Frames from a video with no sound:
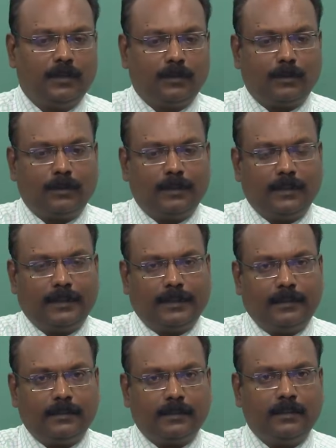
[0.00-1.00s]
So,
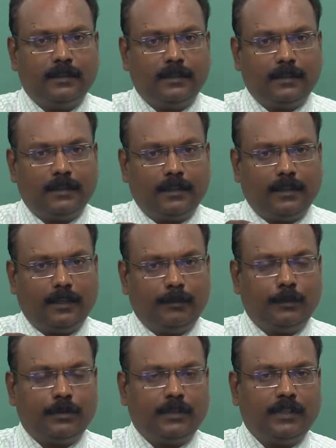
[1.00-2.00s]
that is the
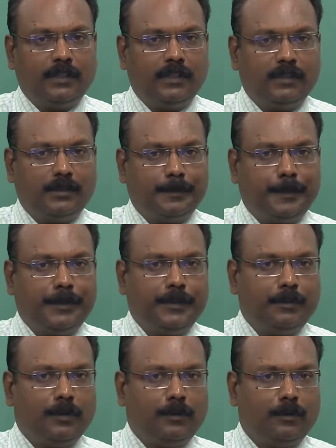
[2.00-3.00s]
emotional
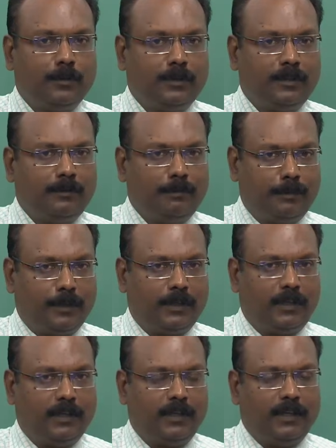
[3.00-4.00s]
spiritual quotient
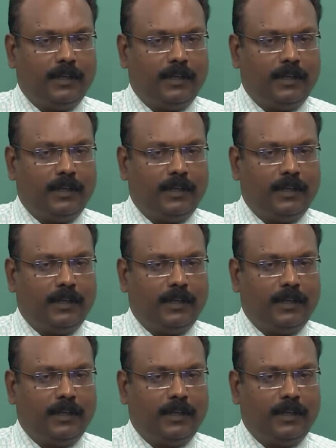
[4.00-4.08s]
part